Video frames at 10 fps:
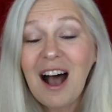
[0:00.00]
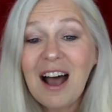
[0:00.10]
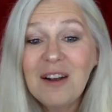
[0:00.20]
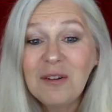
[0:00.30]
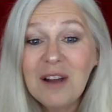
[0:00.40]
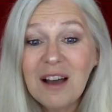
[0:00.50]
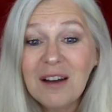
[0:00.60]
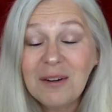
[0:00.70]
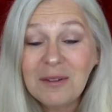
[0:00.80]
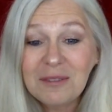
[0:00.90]
I don't
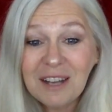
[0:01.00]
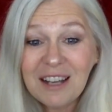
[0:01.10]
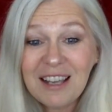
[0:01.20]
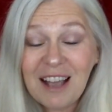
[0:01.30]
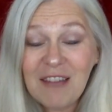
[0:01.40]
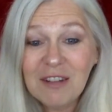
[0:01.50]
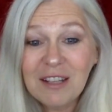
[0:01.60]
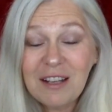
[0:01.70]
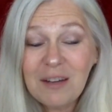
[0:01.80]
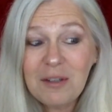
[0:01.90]
know. I really
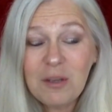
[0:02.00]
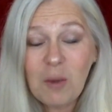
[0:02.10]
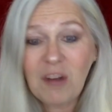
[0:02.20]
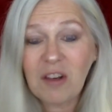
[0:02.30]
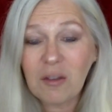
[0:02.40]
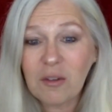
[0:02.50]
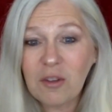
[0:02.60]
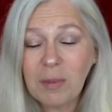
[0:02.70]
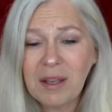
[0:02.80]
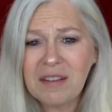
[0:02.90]
don't. You watch other
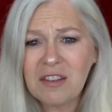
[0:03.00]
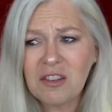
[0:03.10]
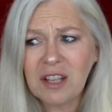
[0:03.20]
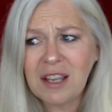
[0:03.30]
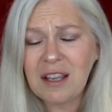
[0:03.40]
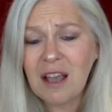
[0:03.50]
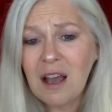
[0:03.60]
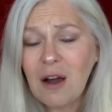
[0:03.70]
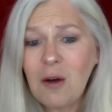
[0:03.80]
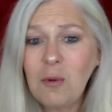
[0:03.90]
siblings and you're like,
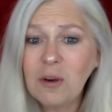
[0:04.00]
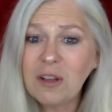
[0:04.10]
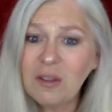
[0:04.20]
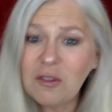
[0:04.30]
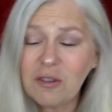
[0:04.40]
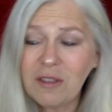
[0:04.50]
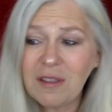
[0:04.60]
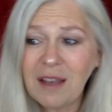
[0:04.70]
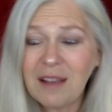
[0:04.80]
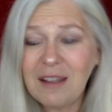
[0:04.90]
oh, we're closer than
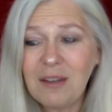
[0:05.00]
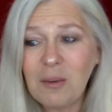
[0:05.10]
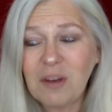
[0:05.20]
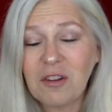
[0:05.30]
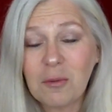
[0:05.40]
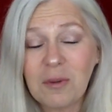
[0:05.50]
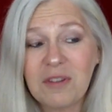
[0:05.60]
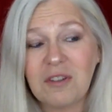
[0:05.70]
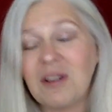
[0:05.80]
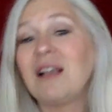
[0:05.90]
that. And then you watch other ones
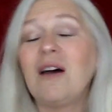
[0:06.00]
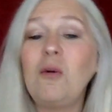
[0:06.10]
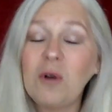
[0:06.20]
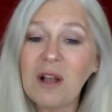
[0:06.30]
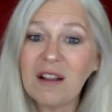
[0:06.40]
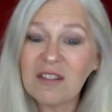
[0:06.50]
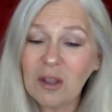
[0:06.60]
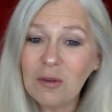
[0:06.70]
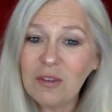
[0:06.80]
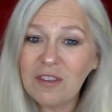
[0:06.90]
and you're like, oh, we're not as
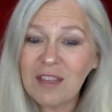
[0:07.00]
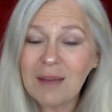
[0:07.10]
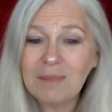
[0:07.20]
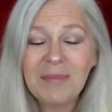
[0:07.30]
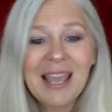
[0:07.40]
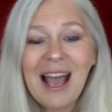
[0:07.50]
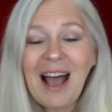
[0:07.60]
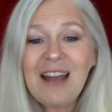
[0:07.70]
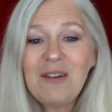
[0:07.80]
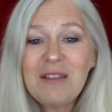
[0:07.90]
close as them.
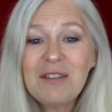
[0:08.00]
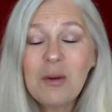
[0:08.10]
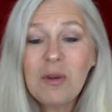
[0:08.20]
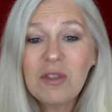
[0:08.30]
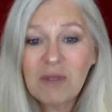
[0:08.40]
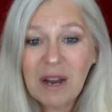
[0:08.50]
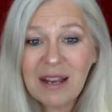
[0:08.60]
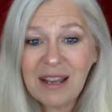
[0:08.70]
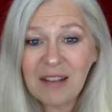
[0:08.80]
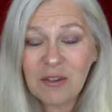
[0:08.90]
I don't even know what the right
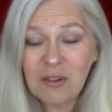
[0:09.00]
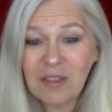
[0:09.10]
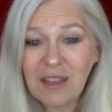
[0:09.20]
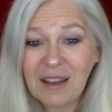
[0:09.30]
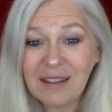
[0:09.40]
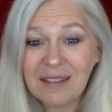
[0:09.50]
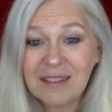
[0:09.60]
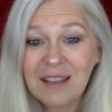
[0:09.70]
answer to that is.